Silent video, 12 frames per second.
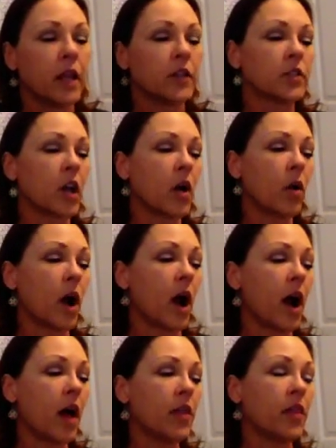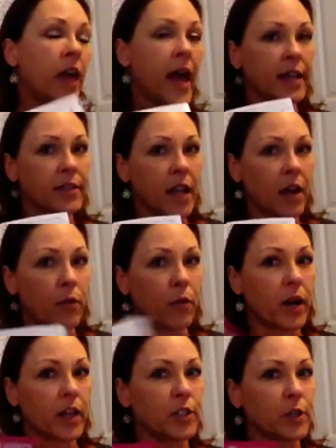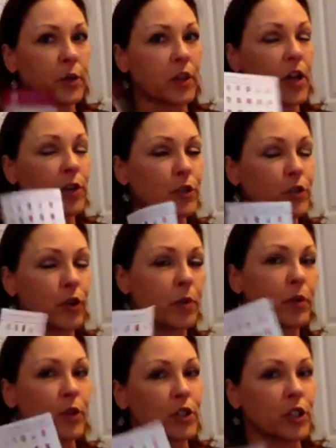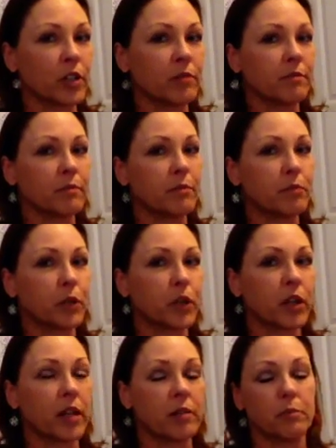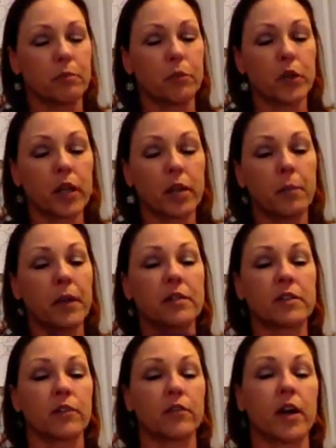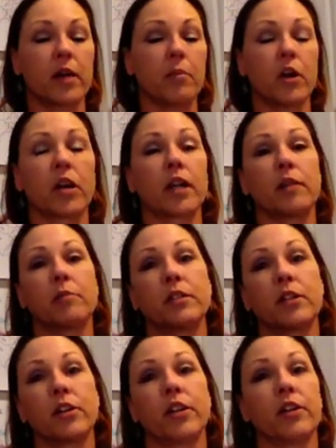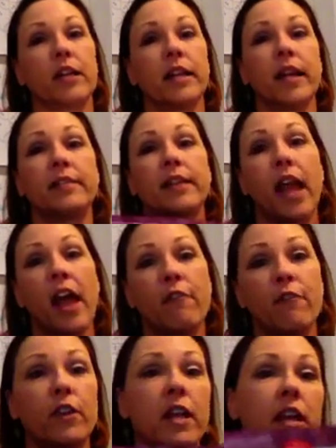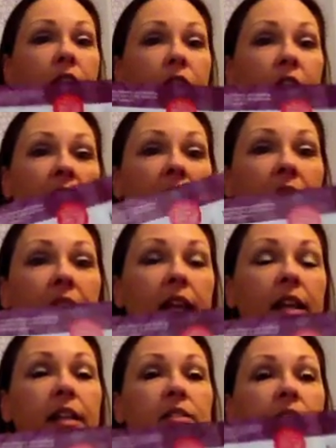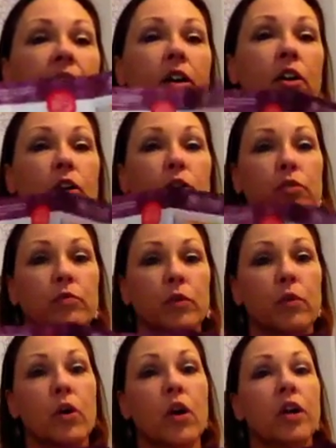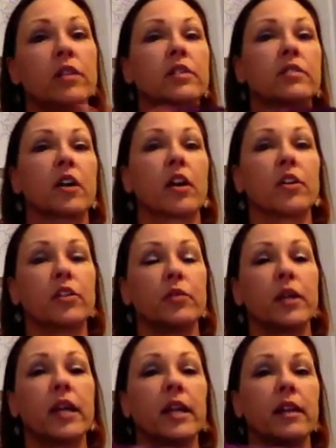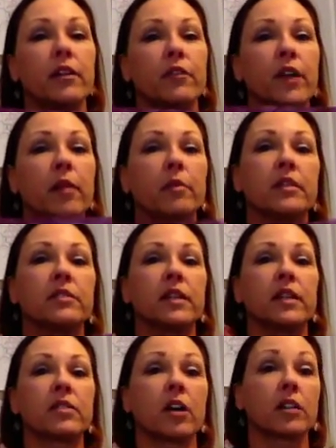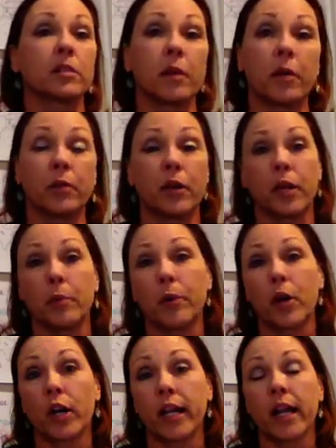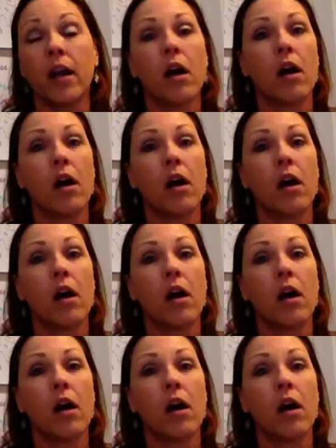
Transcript: So that is what I do with a host join brochure. Brilliant, brilliant piece of marketing material. It has everything in it. It's got our host rewards. It's got our new kit and a fabulous thing. Talks about booking a party.